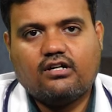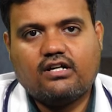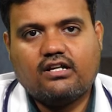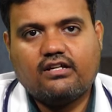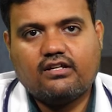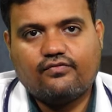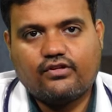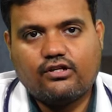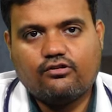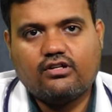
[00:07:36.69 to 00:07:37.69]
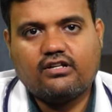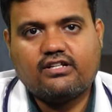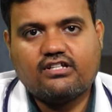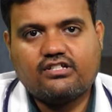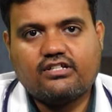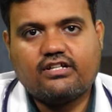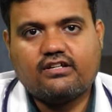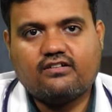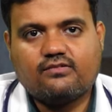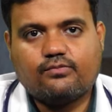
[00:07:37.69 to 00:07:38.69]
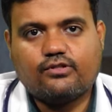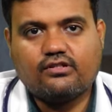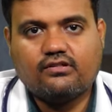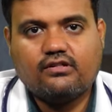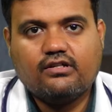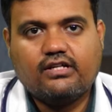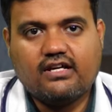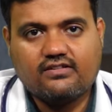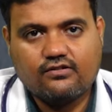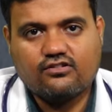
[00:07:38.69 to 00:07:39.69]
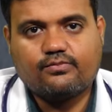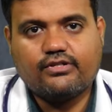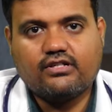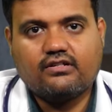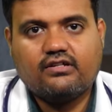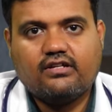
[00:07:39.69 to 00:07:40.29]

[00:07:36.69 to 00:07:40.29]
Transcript: early referral to a tertiary care hospital cancer hospital